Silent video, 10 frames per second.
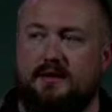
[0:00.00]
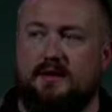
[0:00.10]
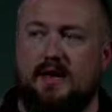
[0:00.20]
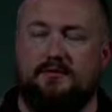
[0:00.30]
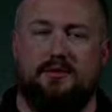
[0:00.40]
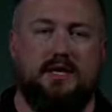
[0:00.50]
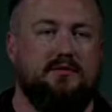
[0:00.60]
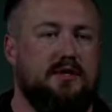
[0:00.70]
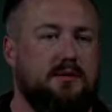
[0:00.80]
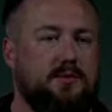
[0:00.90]
Have you
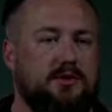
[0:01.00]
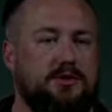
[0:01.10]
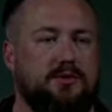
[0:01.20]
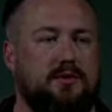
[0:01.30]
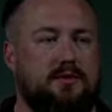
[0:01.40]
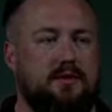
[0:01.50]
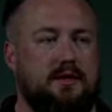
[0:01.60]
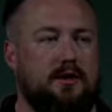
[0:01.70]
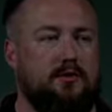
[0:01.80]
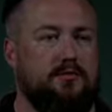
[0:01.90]
given him control
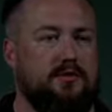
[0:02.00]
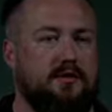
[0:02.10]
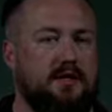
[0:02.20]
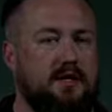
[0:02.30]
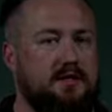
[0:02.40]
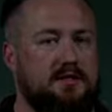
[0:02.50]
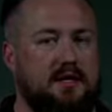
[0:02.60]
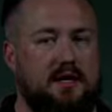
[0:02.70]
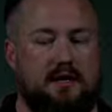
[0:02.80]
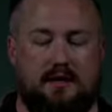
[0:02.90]
over things
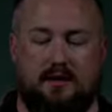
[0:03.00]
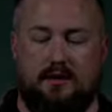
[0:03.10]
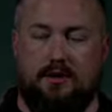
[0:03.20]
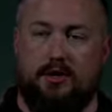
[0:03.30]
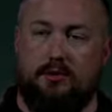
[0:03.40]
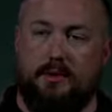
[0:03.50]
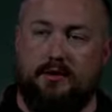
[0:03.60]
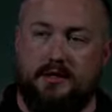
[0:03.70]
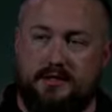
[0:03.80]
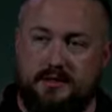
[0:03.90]
like your
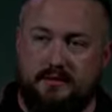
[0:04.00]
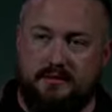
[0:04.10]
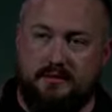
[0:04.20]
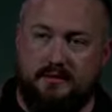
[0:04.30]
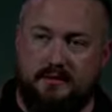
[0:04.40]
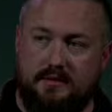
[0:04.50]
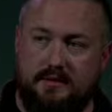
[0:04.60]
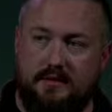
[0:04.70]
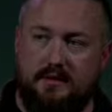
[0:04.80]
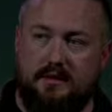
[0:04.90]
marriage?
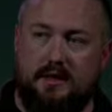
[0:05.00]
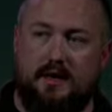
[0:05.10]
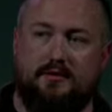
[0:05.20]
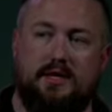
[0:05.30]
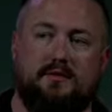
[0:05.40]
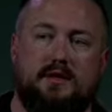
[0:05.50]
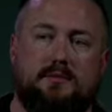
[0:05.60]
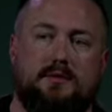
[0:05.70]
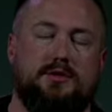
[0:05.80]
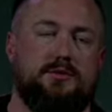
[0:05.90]
Have you given him
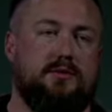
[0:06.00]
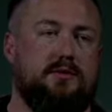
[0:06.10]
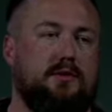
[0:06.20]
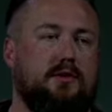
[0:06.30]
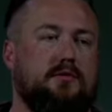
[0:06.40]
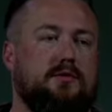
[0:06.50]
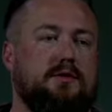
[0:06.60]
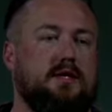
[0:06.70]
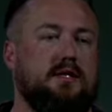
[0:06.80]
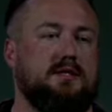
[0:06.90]
control over
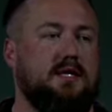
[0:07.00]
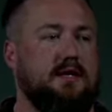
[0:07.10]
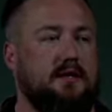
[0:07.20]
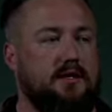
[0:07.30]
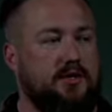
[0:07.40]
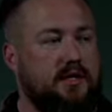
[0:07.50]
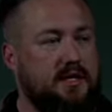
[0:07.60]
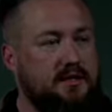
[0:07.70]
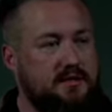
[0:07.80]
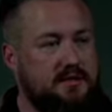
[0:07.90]
things like your
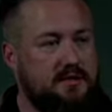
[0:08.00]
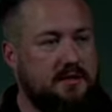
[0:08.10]
kids?